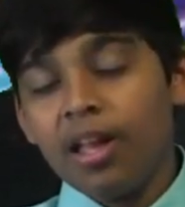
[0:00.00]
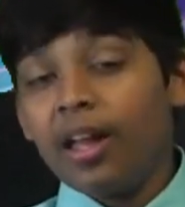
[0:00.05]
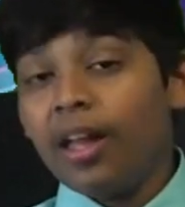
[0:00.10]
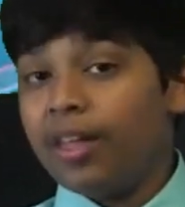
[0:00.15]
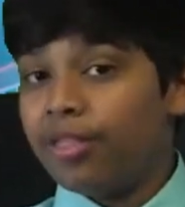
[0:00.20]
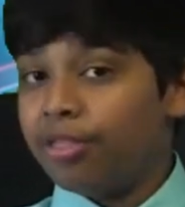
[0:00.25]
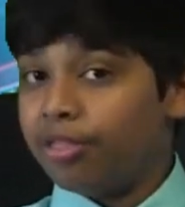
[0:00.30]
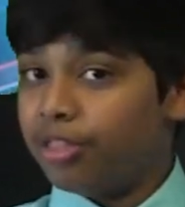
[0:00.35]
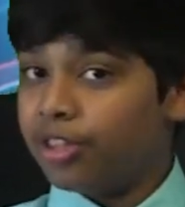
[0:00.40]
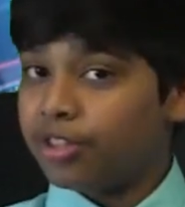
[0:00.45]

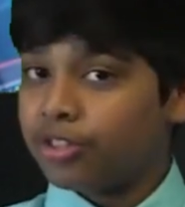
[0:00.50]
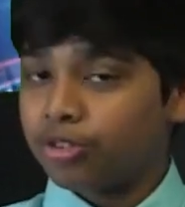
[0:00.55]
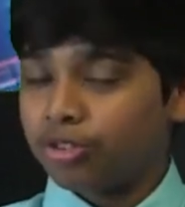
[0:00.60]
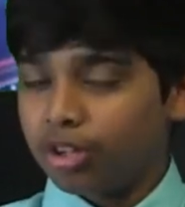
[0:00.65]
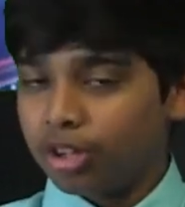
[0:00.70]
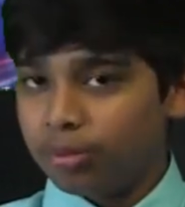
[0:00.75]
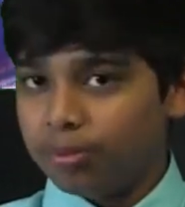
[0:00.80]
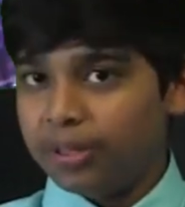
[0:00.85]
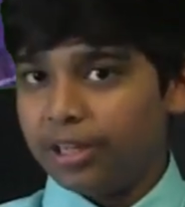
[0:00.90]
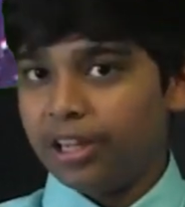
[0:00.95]
and this
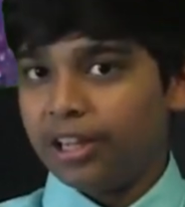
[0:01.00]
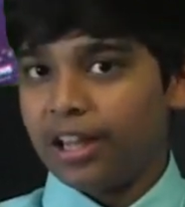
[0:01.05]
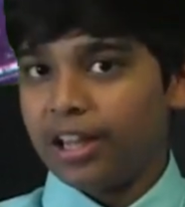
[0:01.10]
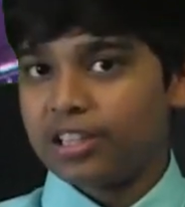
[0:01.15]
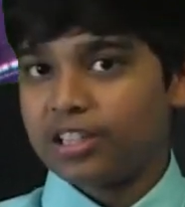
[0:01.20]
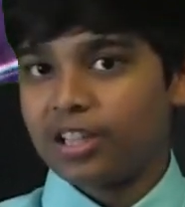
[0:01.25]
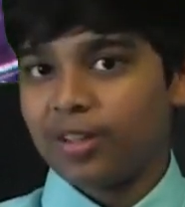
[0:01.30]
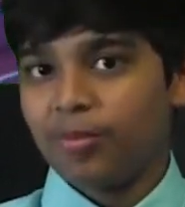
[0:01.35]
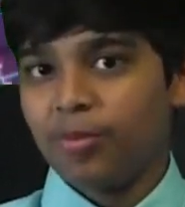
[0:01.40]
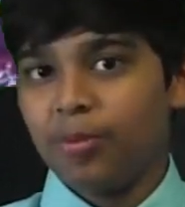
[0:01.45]
could be the
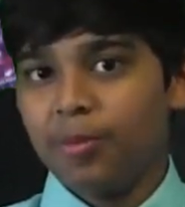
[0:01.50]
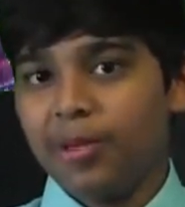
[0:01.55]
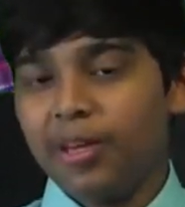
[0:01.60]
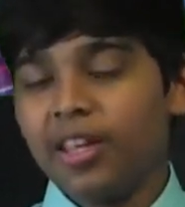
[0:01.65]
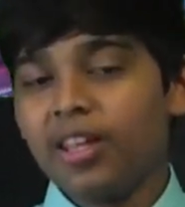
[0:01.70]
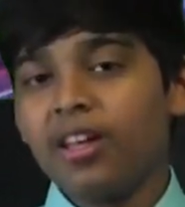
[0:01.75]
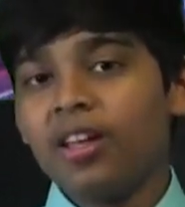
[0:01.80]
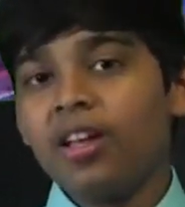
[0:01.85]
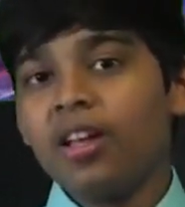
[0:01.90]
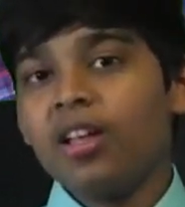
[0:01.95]
last time we're
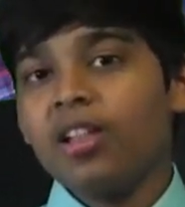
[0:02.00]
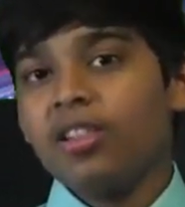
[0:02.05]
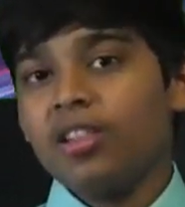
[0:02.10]
meeting